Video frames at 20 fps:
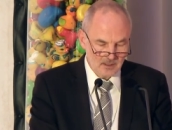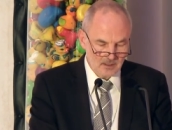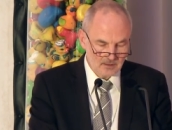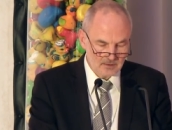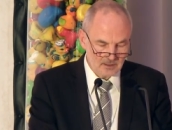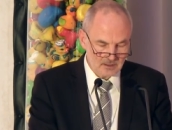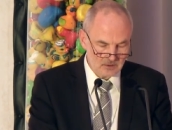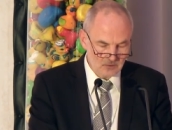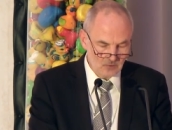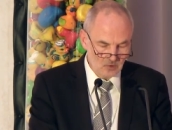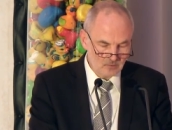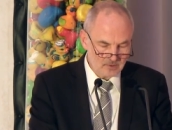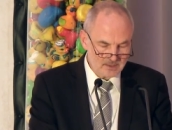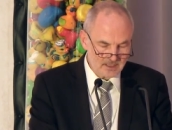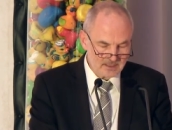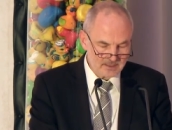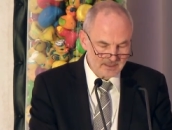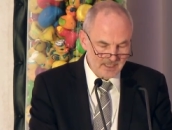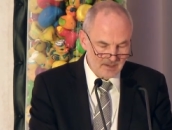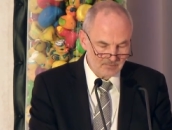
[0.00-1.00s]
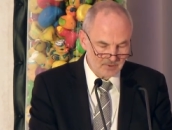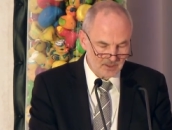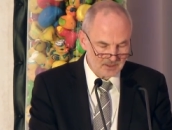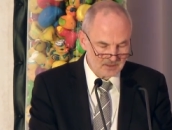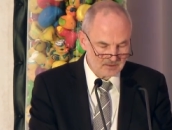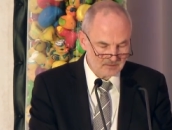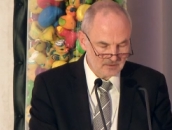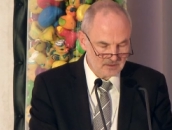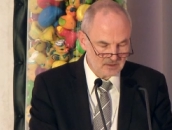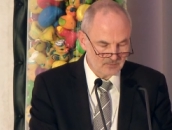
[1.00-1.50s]
The school was
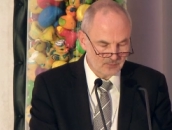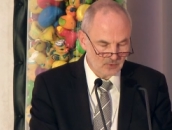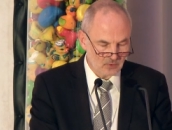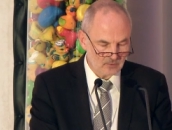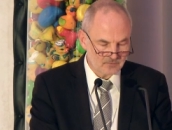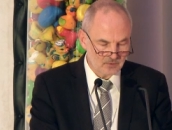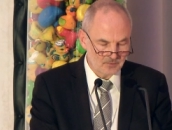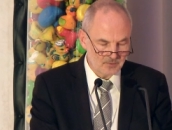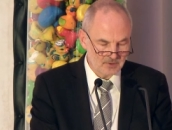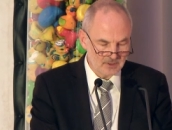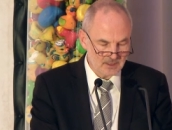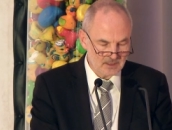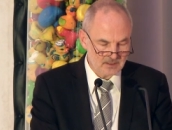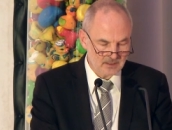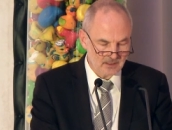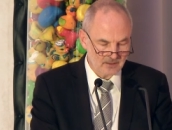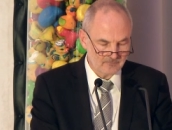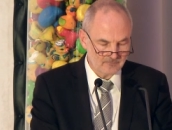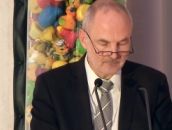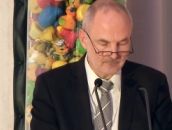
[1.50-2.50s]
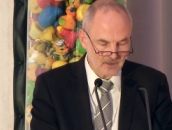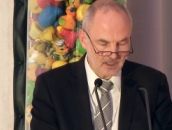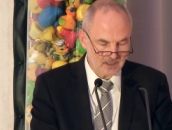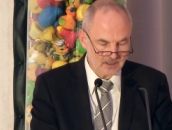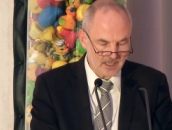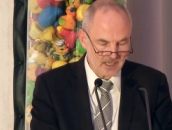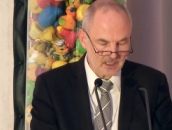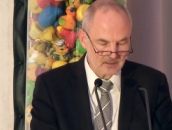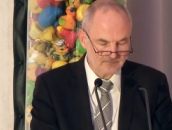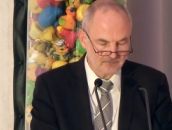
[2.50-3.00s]
established with support from UNICEF and
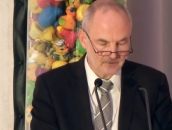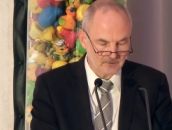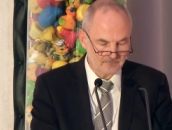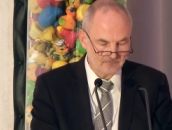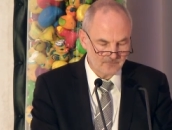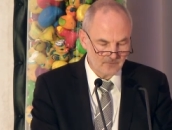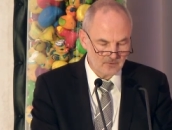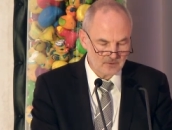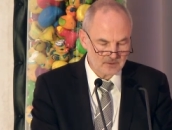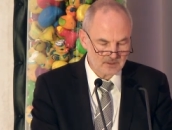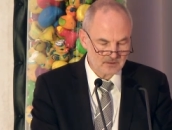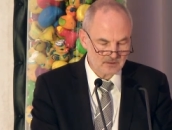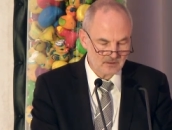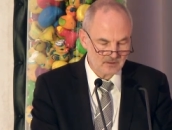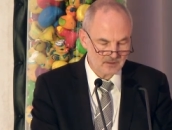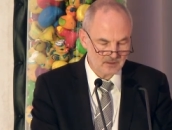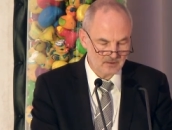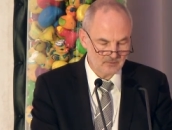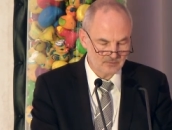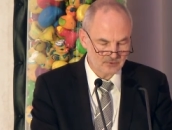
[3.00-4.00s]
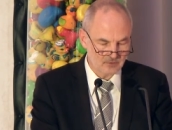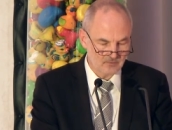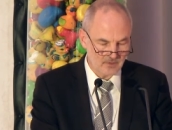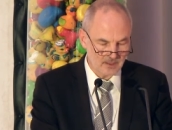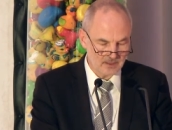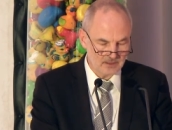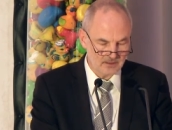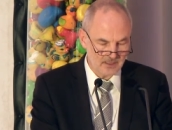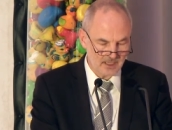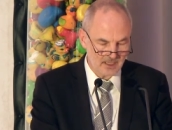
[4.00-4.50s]
has for the first time
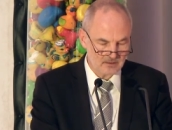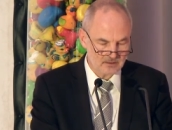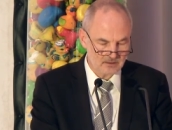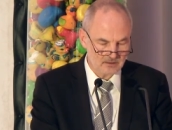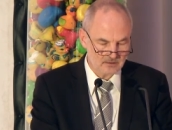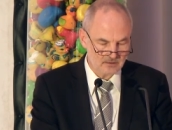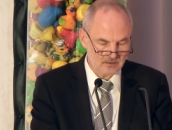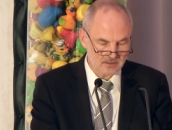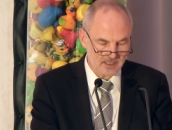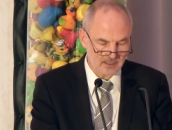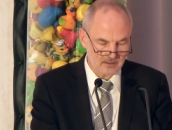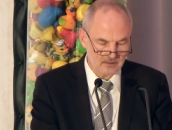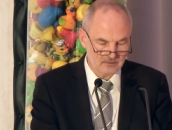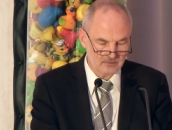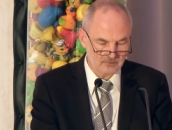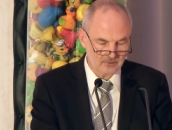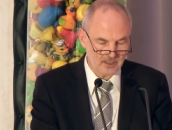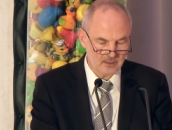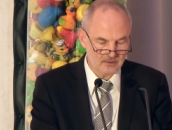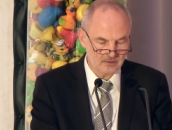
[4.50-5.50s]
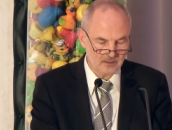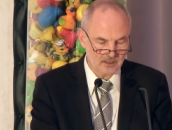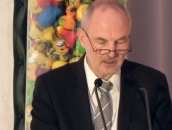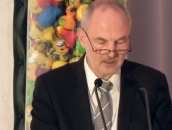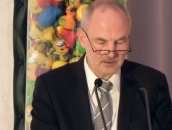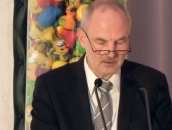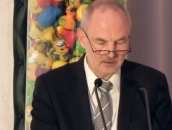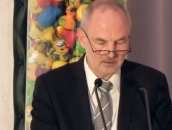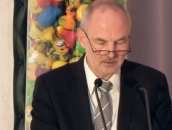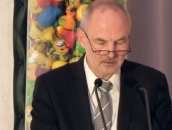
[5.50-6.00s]
provided access to secondary
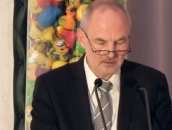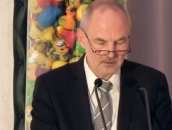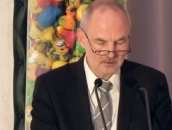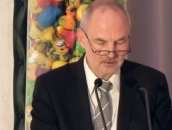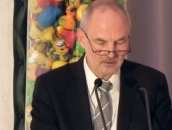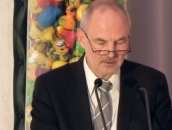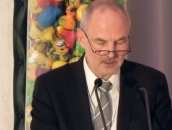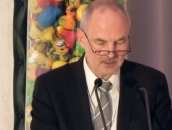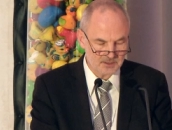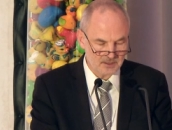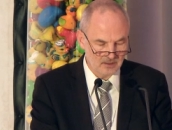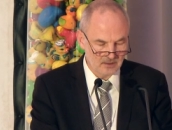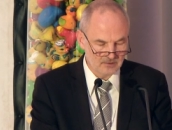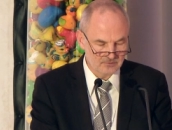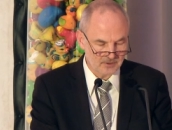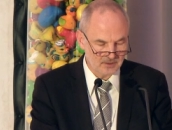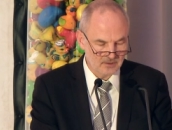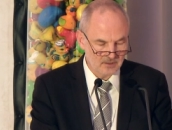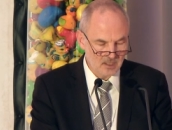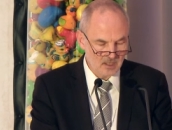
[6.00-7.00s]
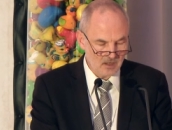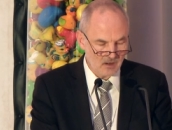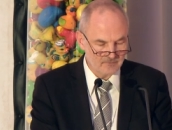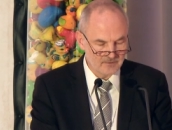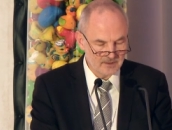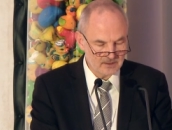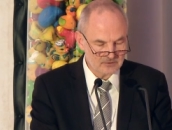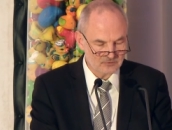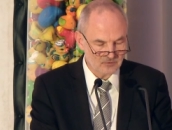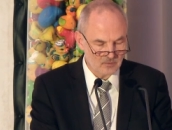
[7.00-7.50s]
education to the children of
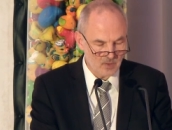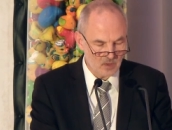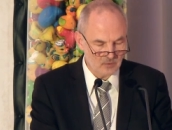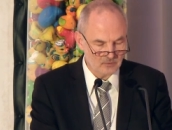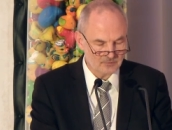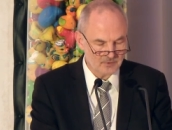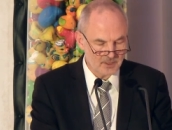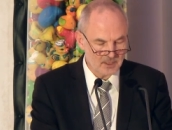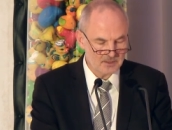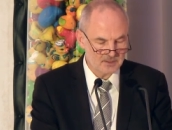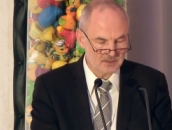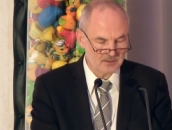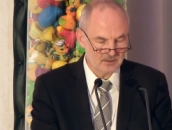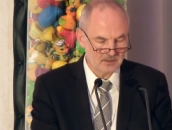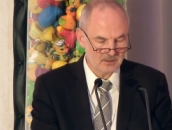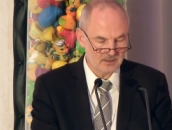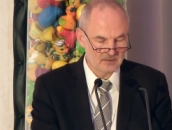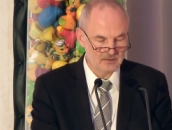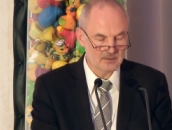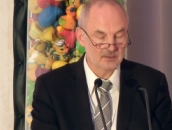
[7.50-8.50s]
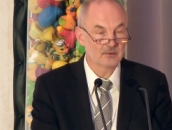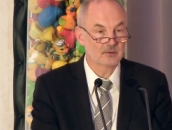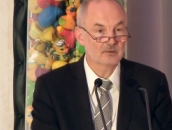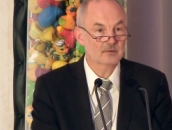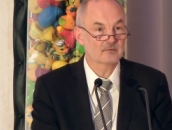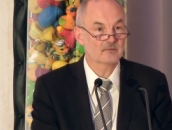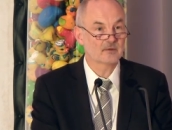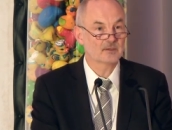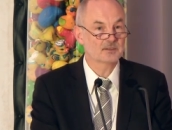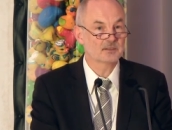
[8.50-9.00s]
this remote region in the
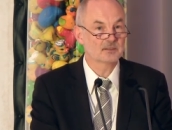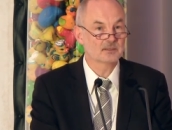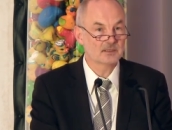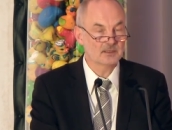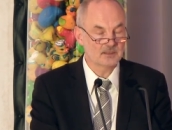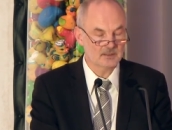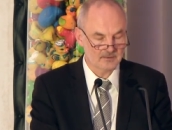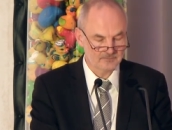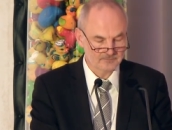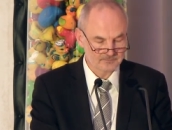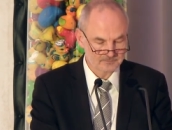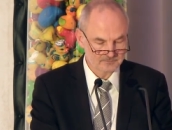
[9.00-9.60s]
north of Argentina.